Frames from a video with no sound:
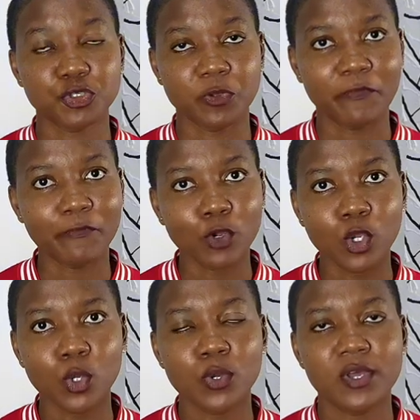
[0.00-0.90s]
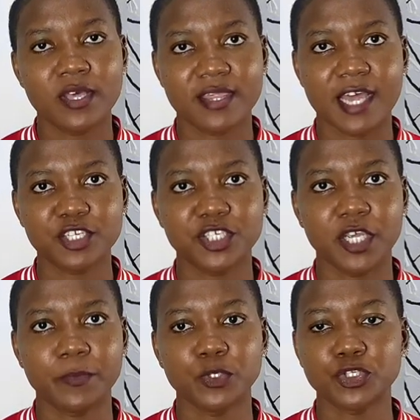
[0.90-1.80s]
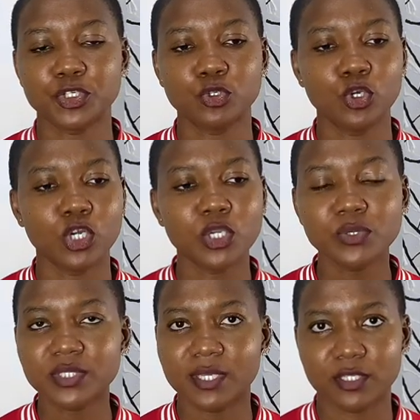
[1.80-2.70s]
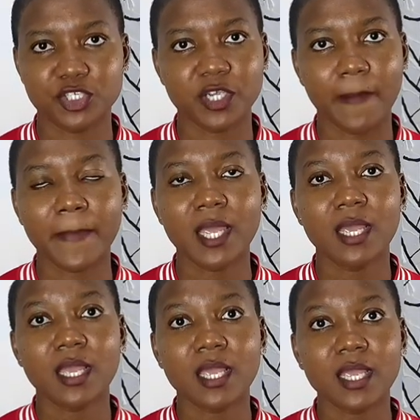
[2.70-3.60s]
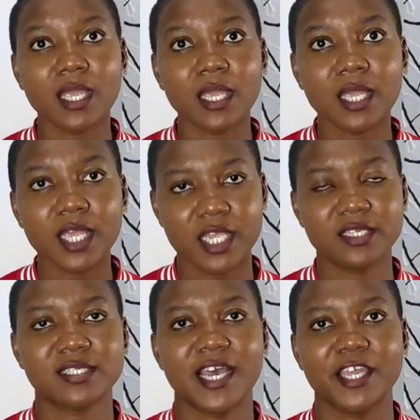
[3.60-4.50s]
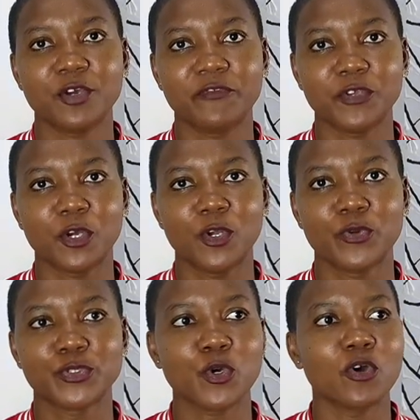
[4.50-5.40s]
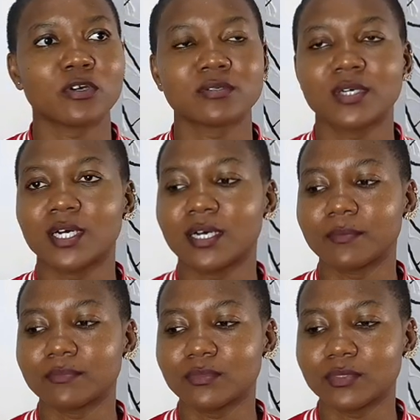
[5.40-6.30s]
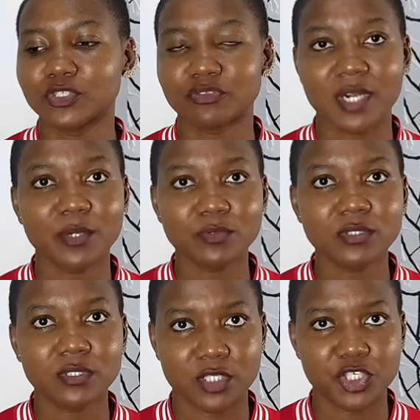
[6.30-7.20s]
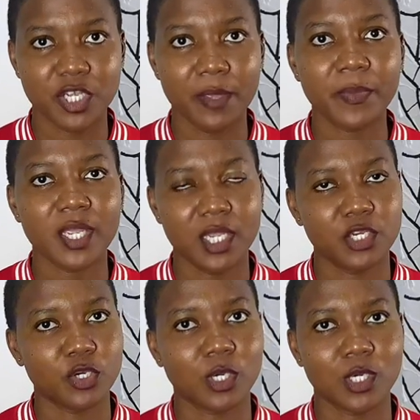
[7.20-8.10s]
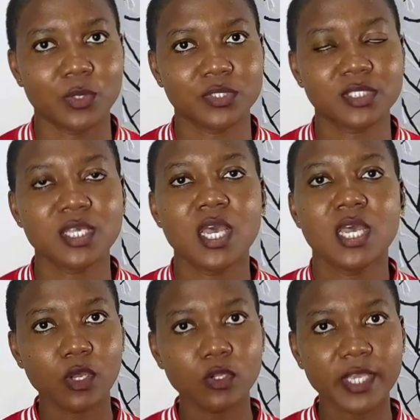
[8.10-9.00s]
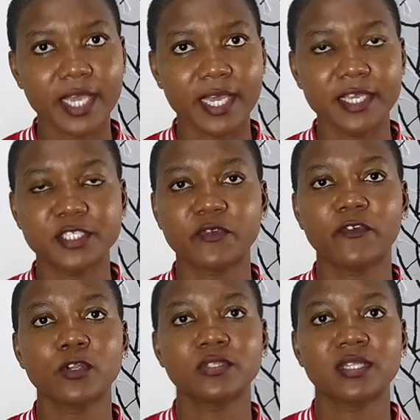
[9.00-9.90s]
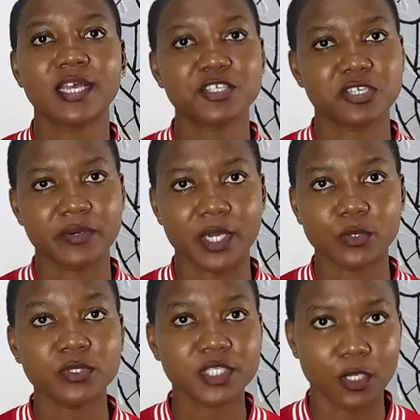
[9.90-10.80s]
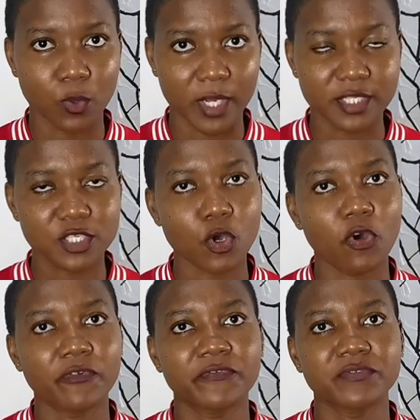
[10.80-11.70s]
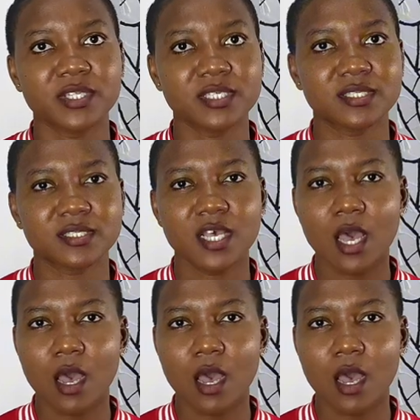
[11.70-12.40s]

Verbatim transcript: should follow that shape. You shouldn't lose the shape inside of your clothes or um, drown the shape in your clothes. The goal here is to follow the natural silhouette of this